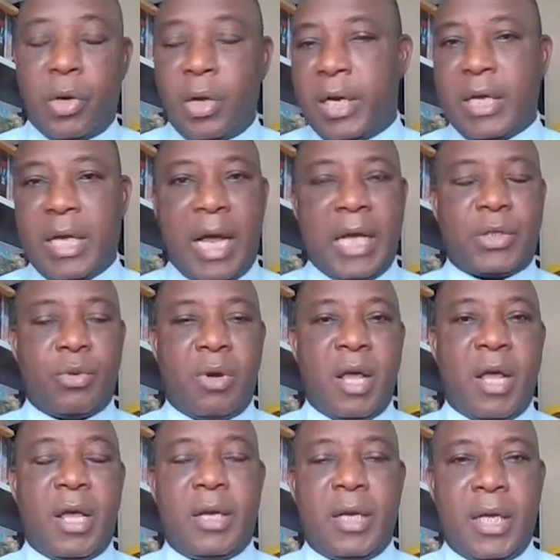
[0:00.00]
Oil and gas
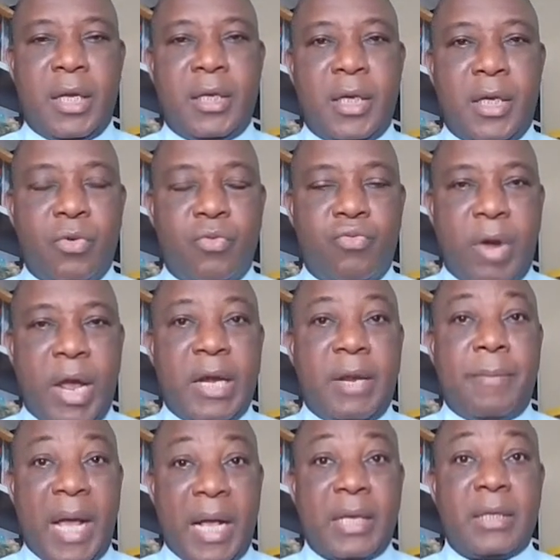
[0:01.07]
were in the red. The
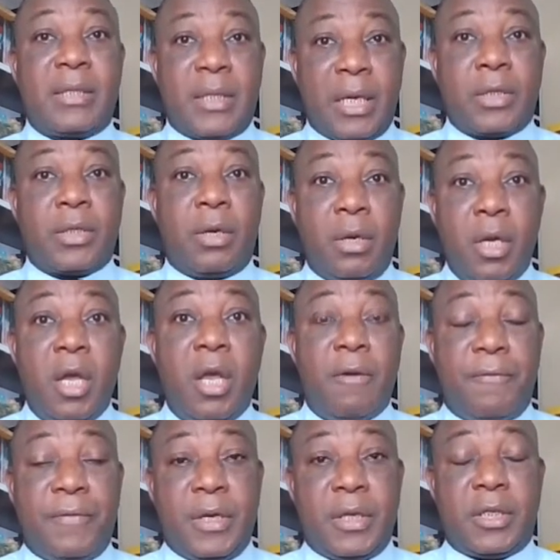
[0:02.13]
banking sector
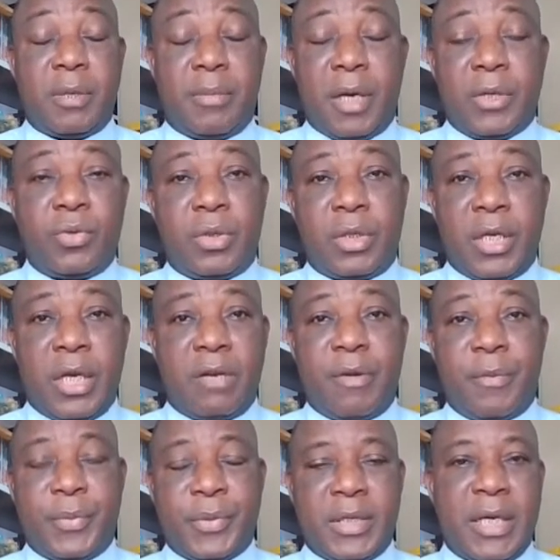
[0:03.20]
finished about
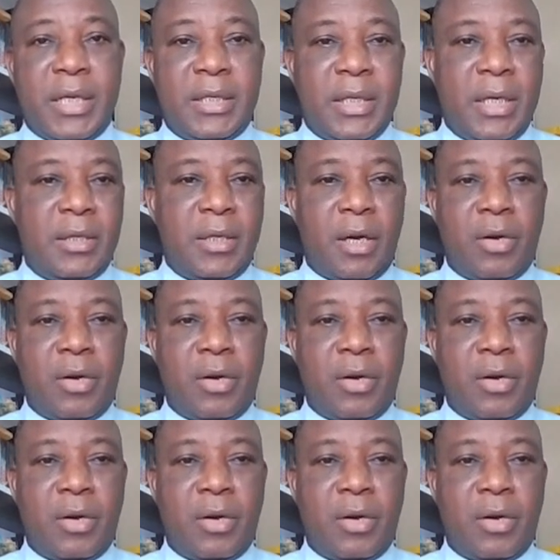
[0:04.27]
0.2% in the